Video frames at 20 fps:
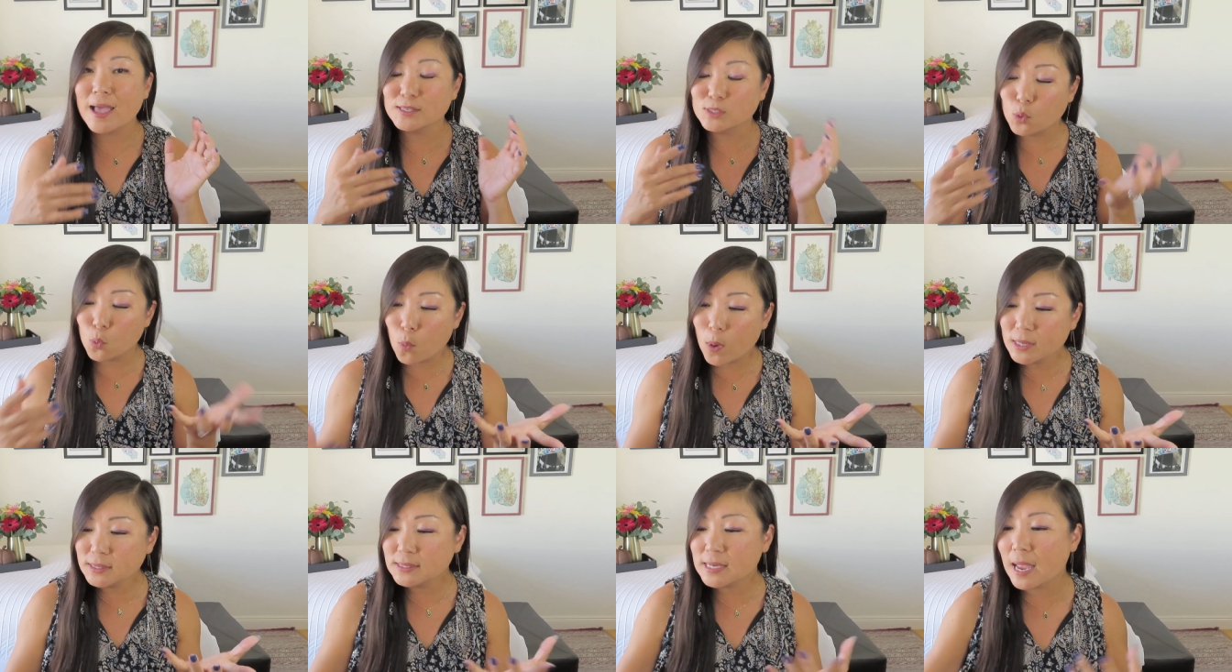as a
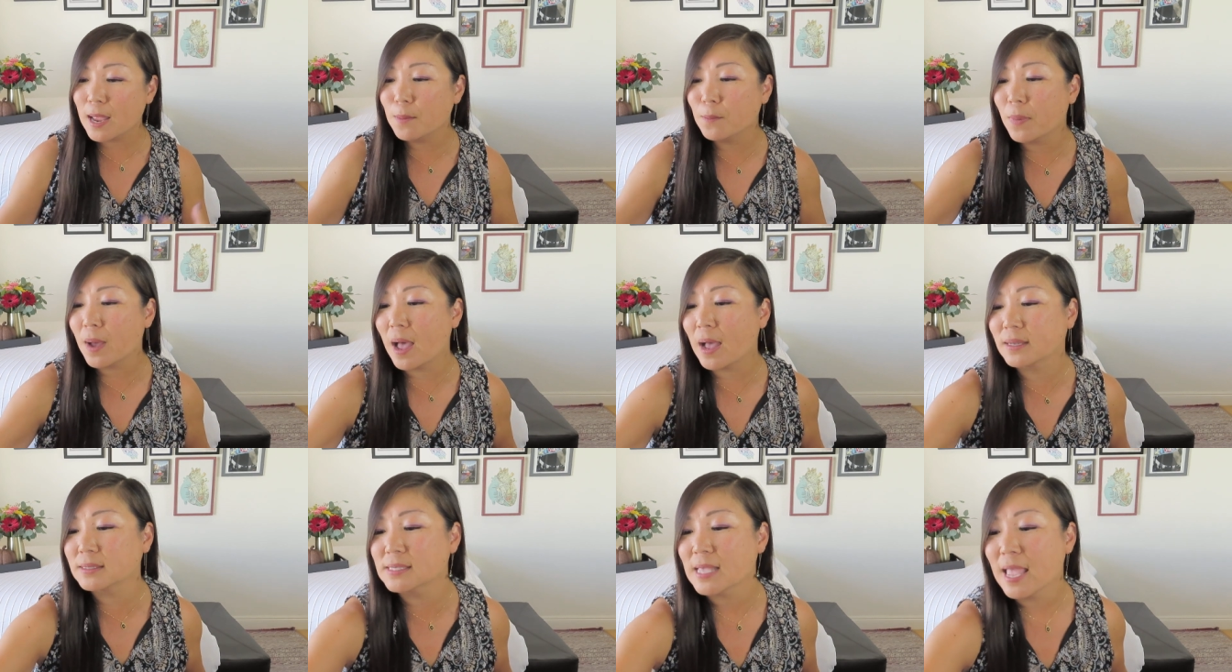one-time
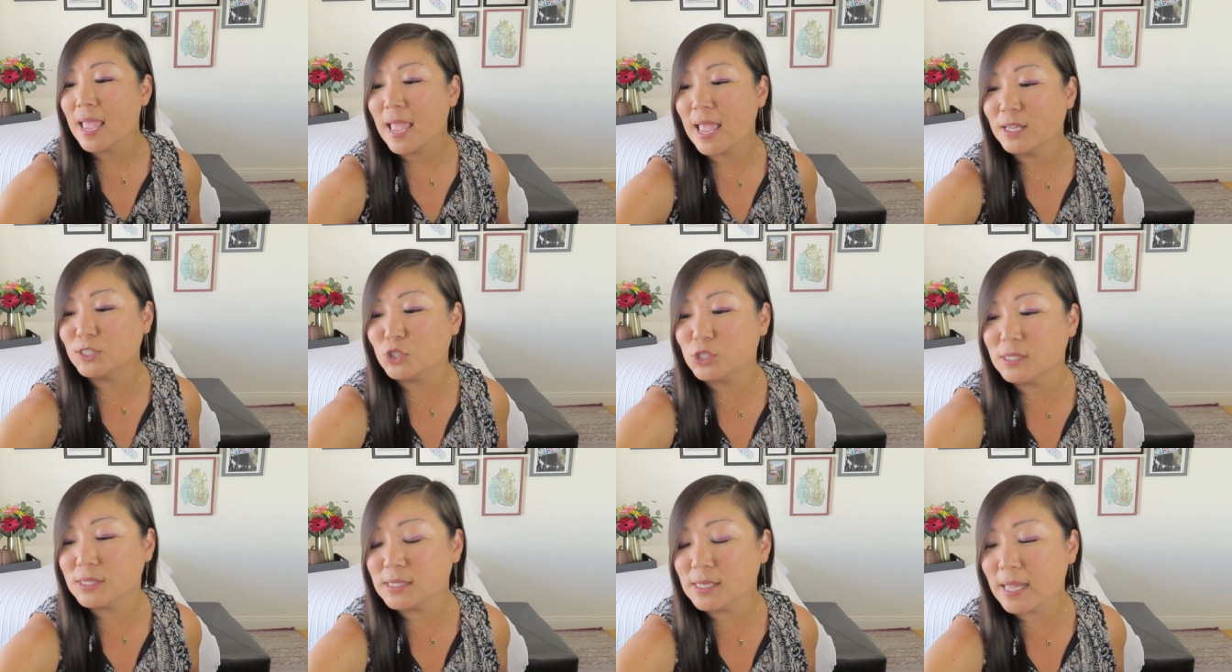box and
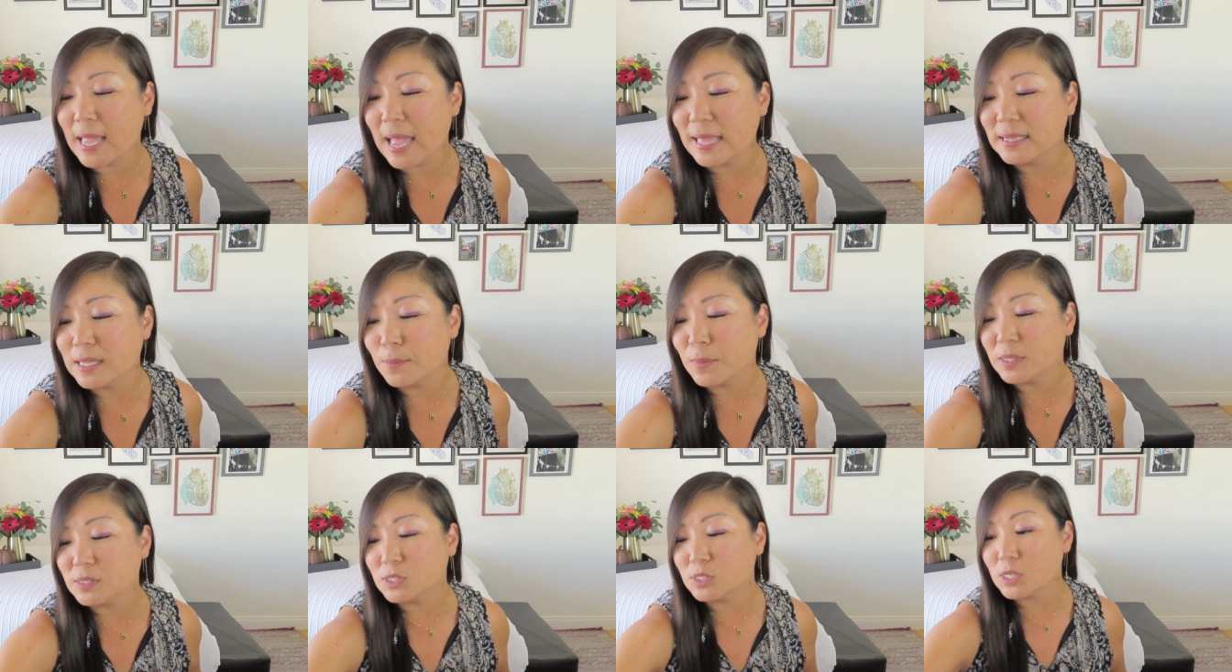she still had
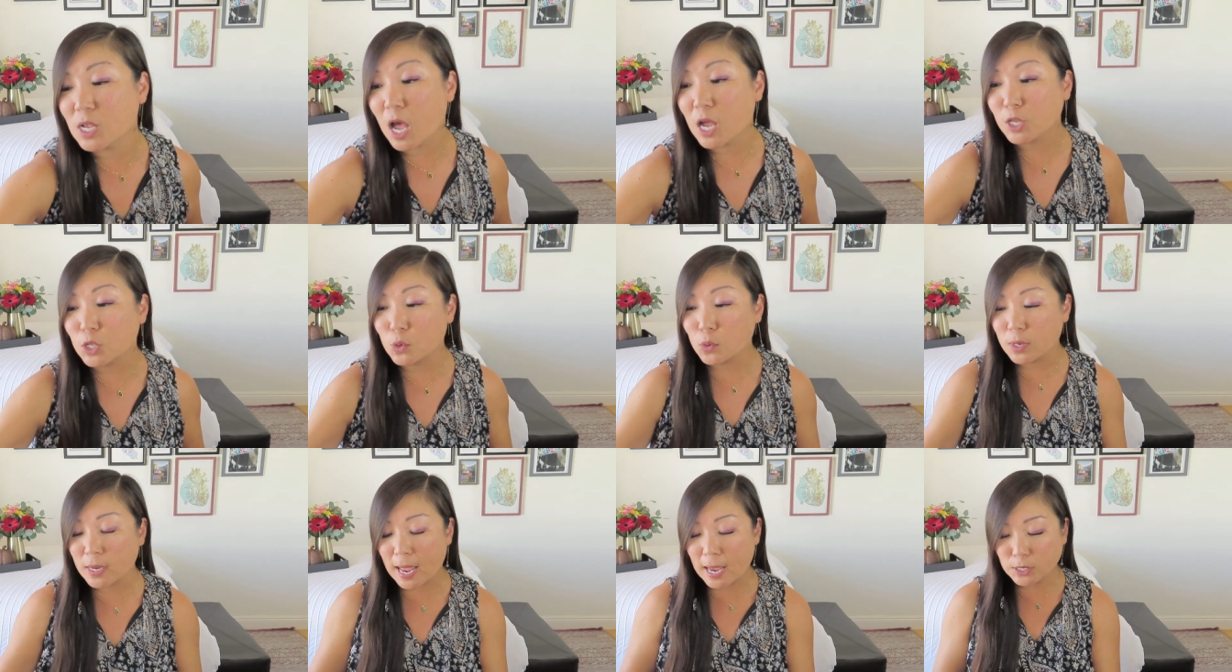them in stock,
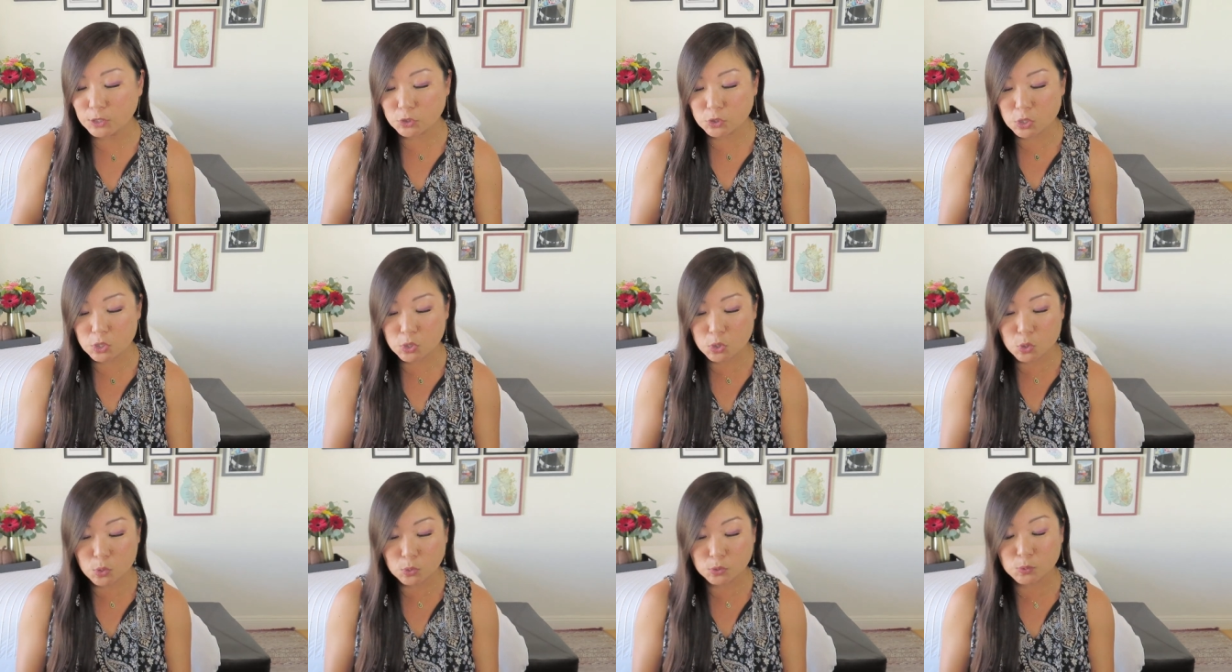you could actually
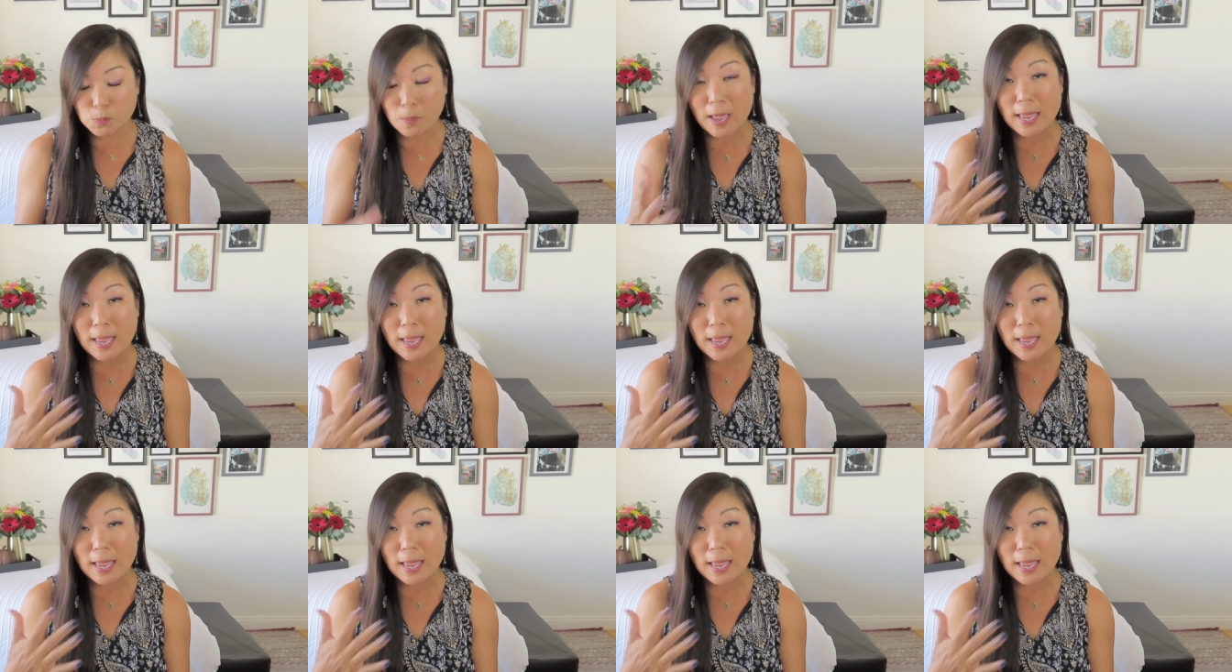use